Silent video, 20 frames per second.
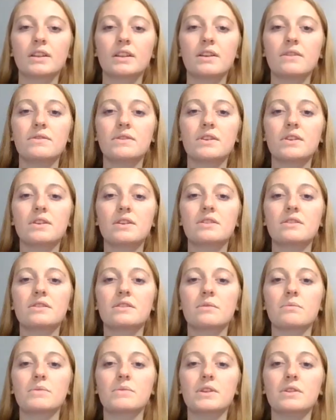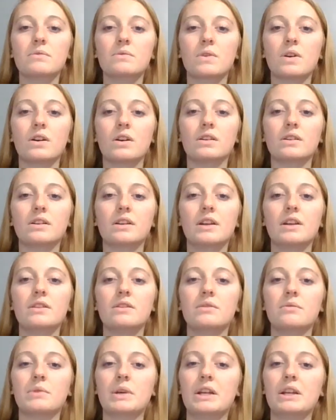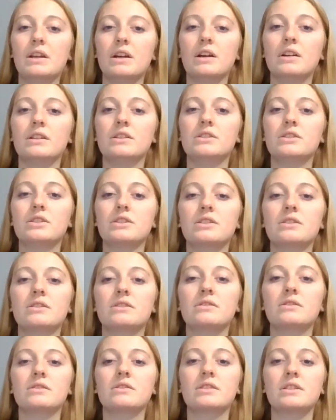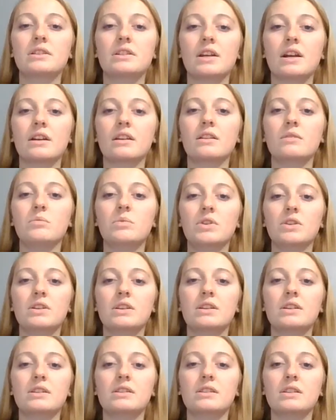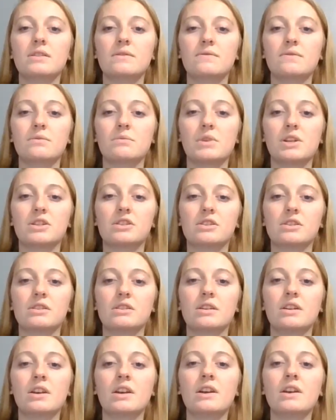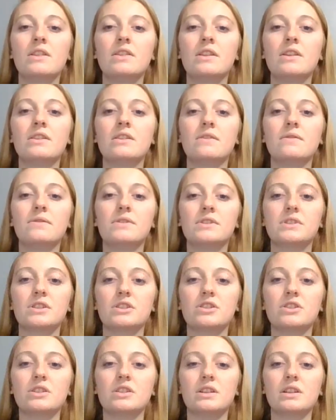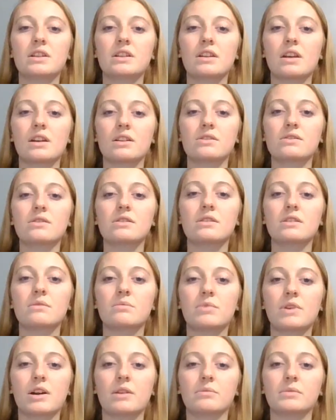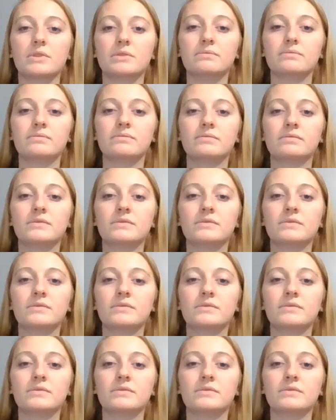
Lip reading: If there is something wrong and the radiologist did not communicate the information, then the physician cannot treat the problem.